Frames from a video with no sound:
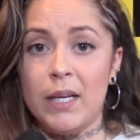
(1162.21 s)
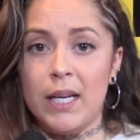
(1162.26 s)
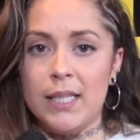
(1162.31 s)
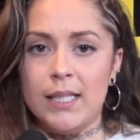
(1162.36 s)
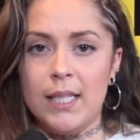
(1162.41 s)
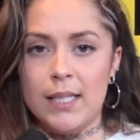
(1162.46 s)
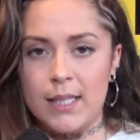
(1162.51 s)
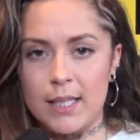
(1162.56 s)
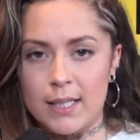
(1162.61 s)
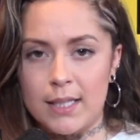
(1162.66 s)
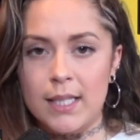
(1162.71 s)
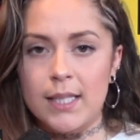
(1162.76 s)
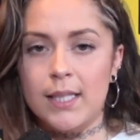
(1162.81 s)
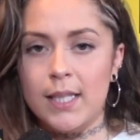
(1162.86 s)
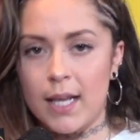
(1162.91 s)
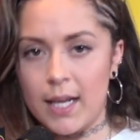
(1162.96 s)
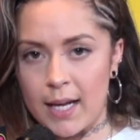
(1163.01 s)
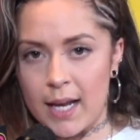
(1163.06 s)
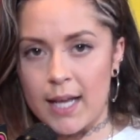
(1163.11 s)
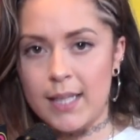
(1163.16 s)
because since it's the
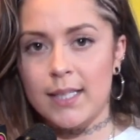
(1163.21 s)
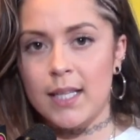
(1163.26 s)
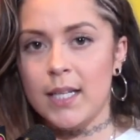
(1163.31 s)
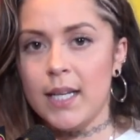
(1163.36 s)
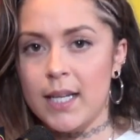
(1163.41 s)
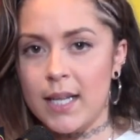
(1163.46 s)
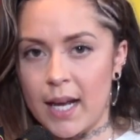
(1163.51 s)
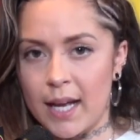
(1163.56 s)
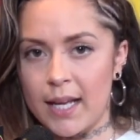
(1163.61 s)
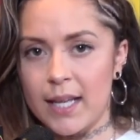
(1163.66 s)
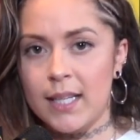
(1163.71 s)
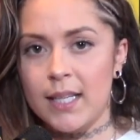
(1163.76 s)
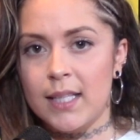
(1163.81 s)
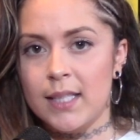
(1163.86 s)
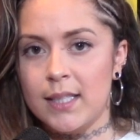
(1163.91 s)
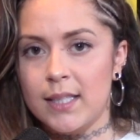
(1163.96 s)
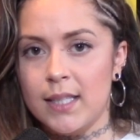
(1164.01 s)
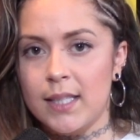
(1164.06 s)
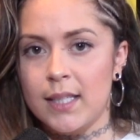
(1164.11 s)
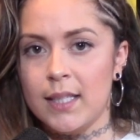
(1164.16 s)
Sunday night
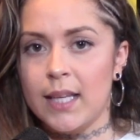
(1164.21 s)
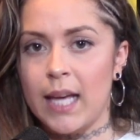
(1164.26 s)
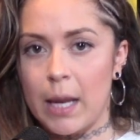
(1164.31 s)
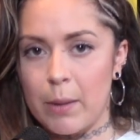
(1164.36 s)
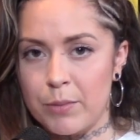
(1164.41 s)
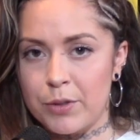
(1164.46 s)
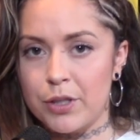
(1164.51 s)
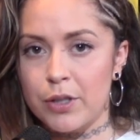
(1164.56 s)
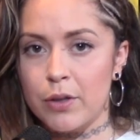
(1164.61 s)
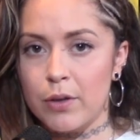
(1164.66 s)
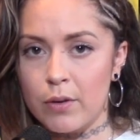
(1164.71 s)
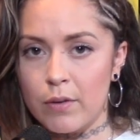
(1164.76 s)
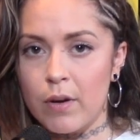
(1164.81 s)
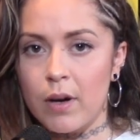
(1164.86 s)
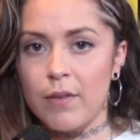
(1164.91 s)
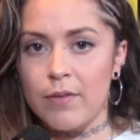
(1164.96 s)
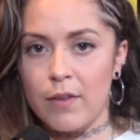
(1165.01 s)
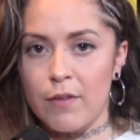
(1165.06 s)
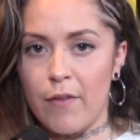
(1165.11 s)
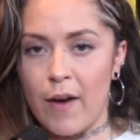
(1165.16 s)
is the game 2
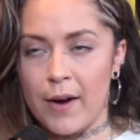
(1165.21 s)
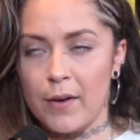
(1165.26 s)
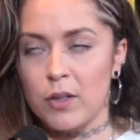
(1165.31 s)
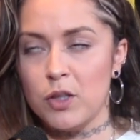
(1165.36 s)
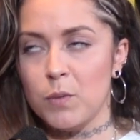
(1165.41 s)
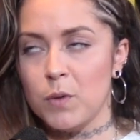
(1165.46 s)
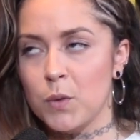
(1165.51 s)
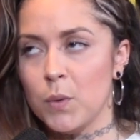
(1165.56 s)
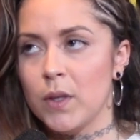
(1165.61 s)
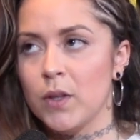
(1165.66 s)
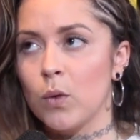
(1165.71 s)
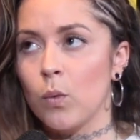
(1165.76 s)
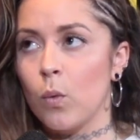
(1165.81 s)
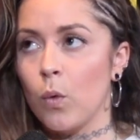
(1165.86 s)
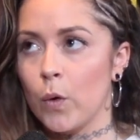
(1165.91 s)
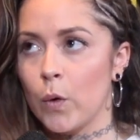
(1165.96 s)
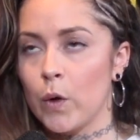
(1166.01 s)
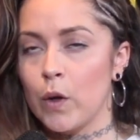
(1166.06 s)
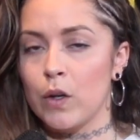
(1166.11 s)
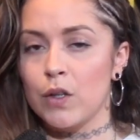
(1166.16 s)
of the finals between the
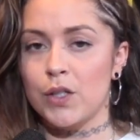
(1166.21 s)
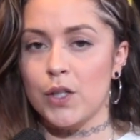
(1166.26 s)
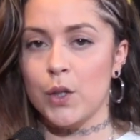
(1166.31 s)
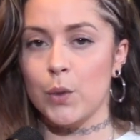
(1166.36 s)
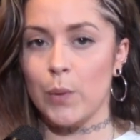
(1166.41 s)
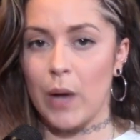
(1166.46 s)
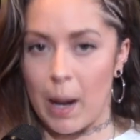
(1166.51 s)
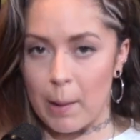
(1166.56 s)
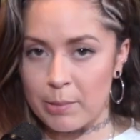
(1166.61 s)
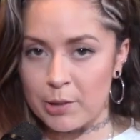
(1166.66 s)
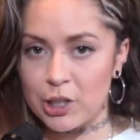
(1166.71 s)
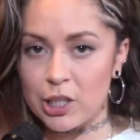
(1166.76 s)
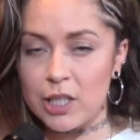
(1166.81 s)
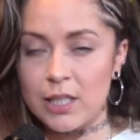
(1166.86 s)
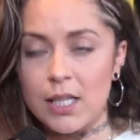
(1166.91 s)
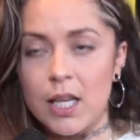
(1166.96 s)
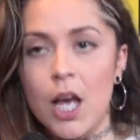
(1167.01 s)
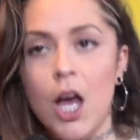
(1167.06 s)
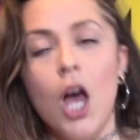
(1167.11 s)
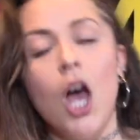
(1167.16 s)
Warriors and the
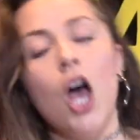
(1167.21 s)
Raptors.